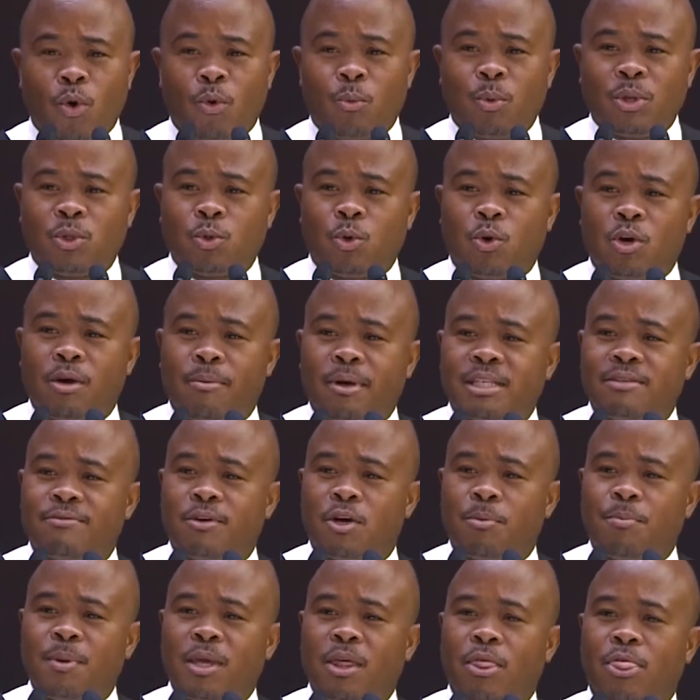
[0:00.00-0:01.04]
we talk about
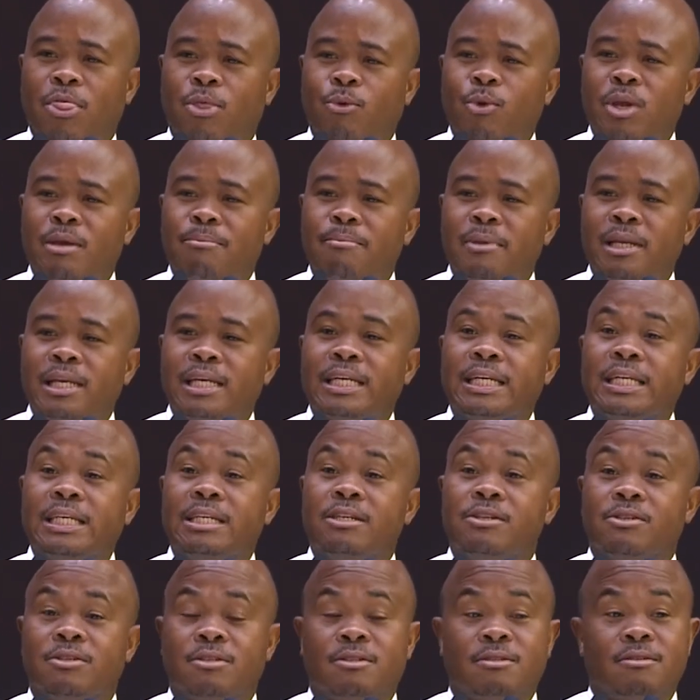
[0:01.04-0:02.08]
developing 3 million
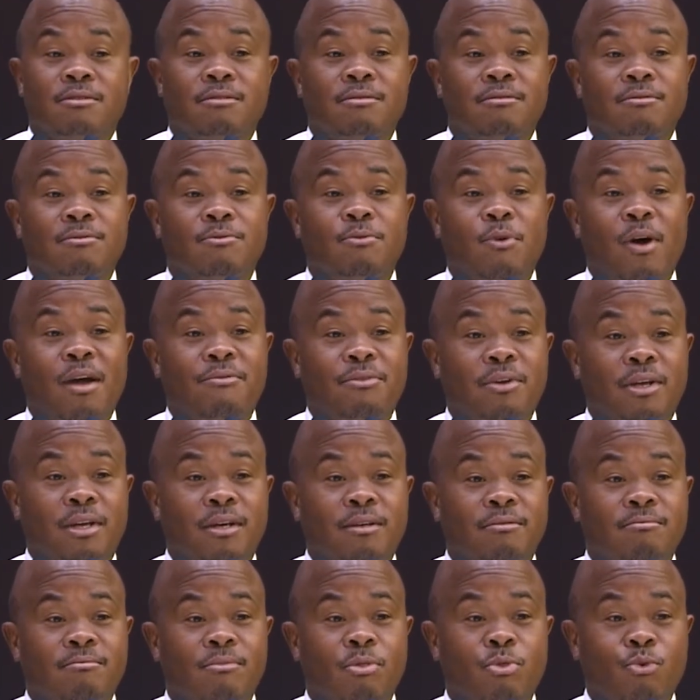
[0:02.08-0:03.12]
leaders for Africa,
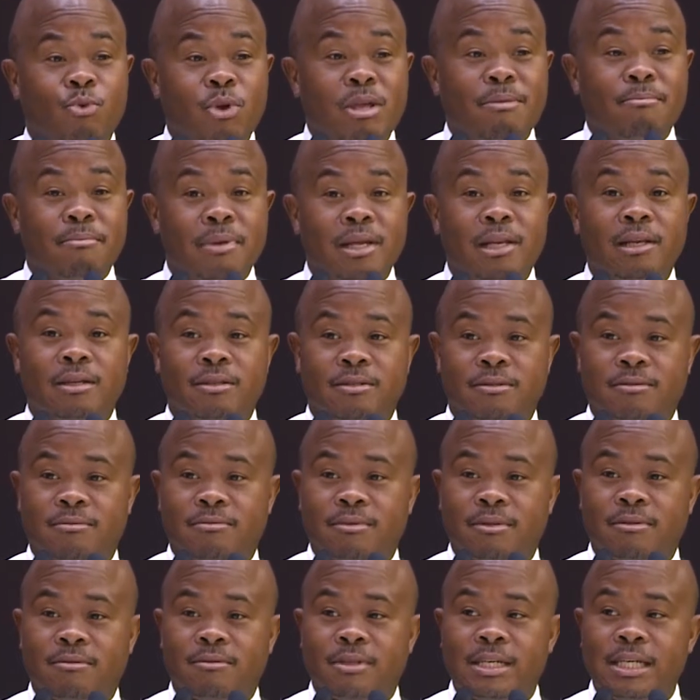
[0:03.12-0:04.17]
3
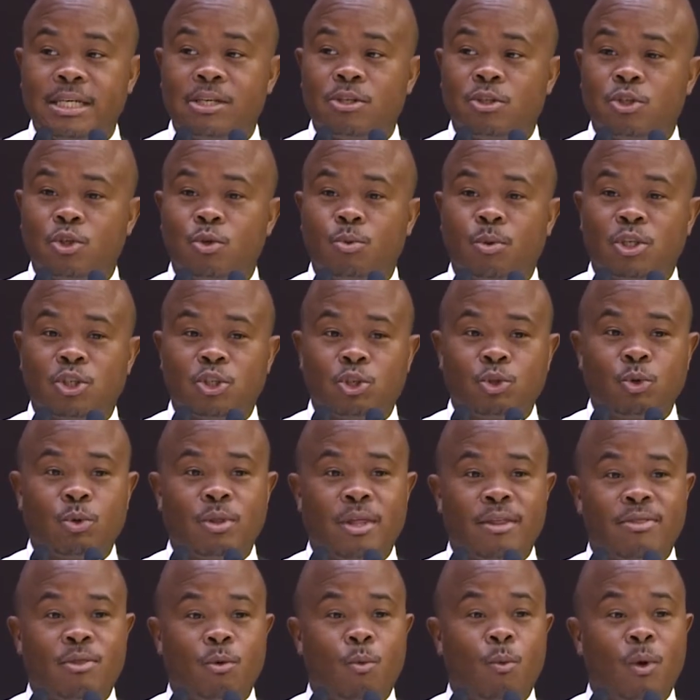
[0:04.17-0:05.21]
million leaders who will ensure
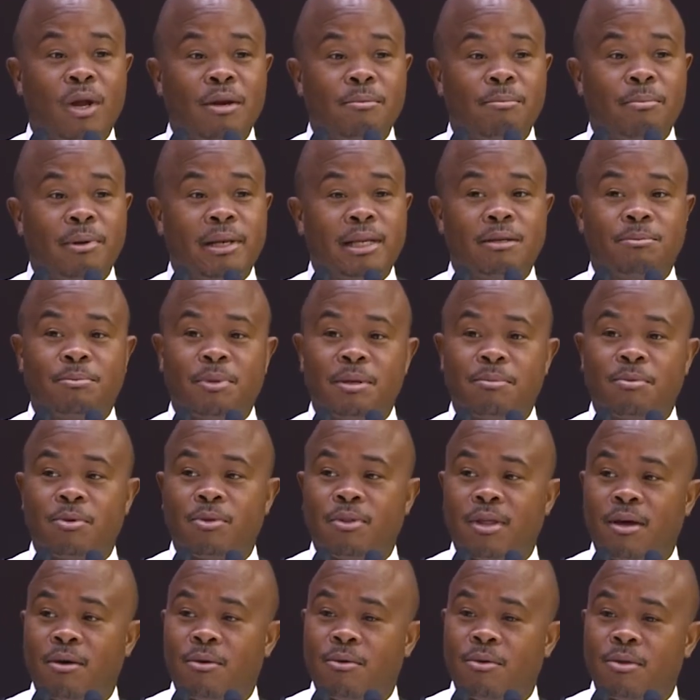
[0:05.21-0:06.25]
that the 1 billion people
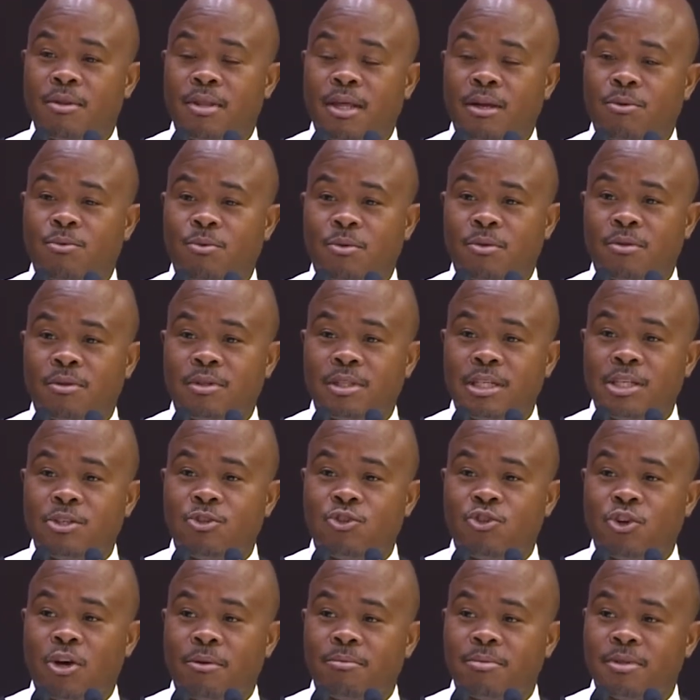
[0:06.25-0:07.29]
that will need
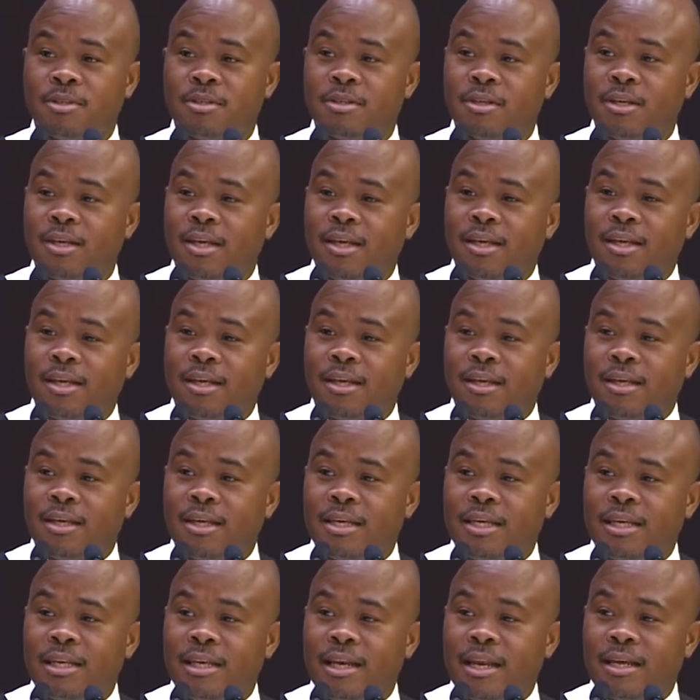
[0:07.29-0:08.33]
jobs
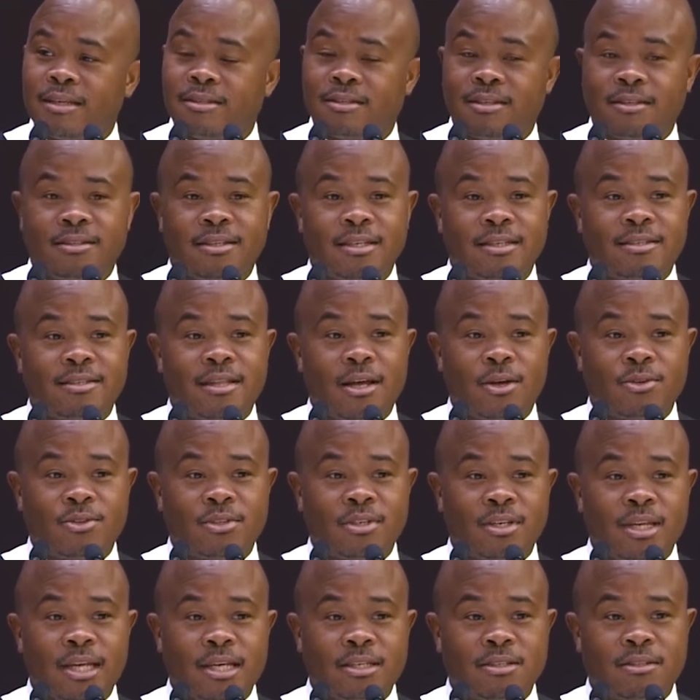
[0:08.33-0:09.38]
in less than
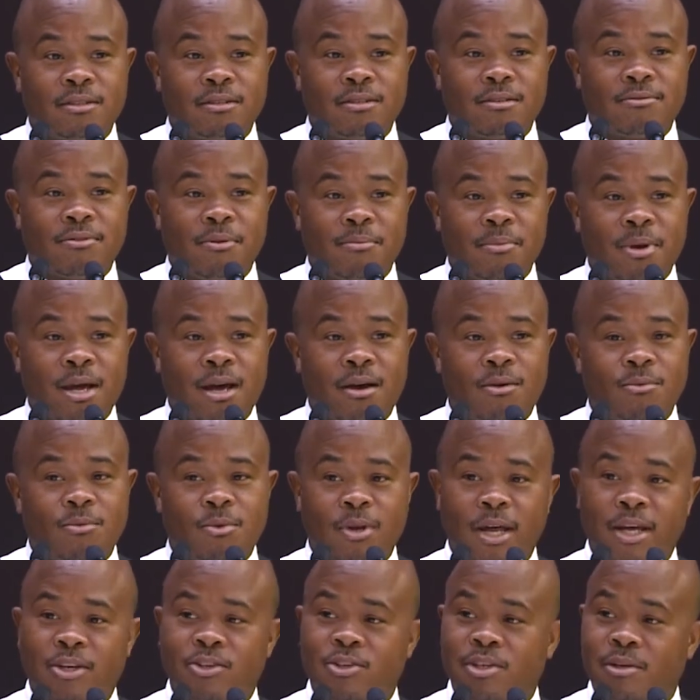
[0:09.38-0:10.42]
6,000 days from now will
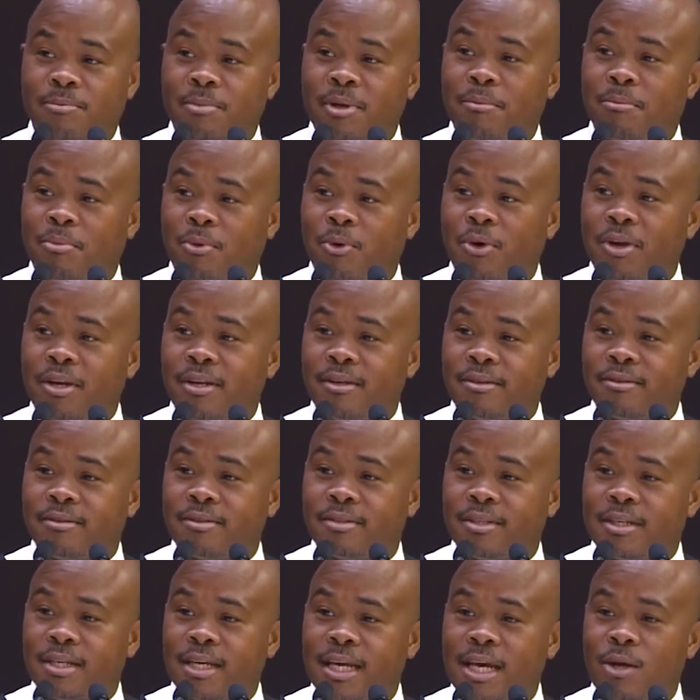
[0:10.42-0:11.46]
actually be employed
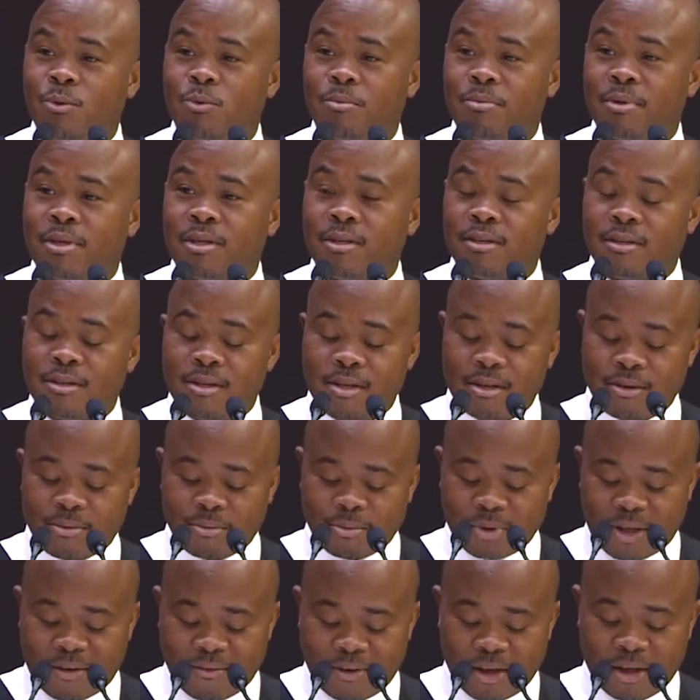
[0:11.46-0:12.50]
and
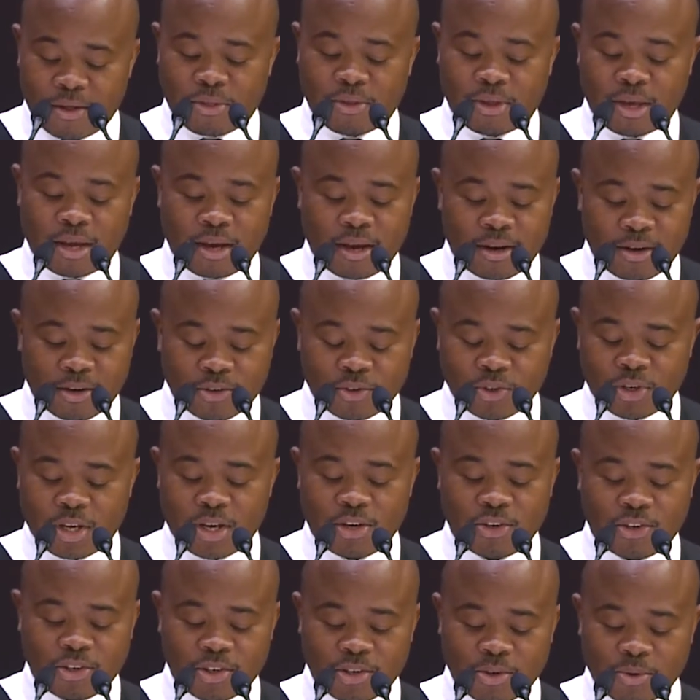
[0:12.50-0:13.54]
will have healthcare and
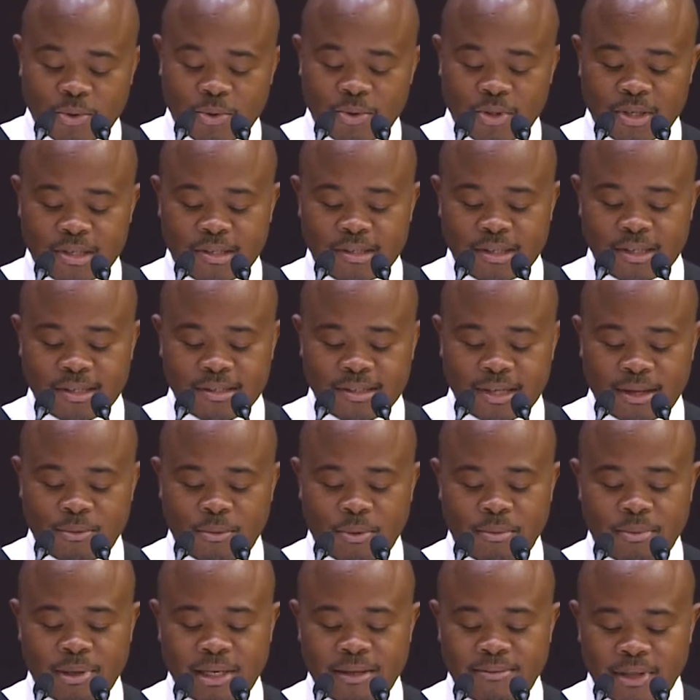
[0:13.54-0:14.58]
education and all these things that we
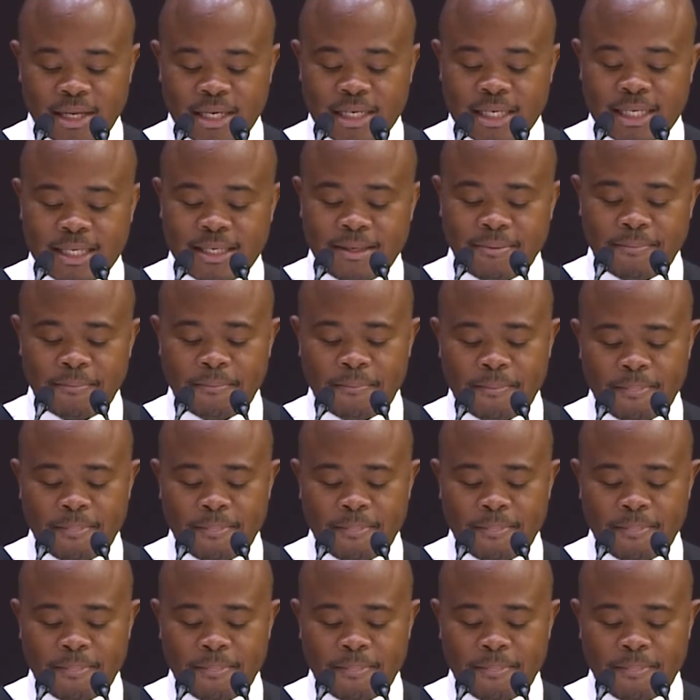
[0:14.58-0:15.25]
believe they need.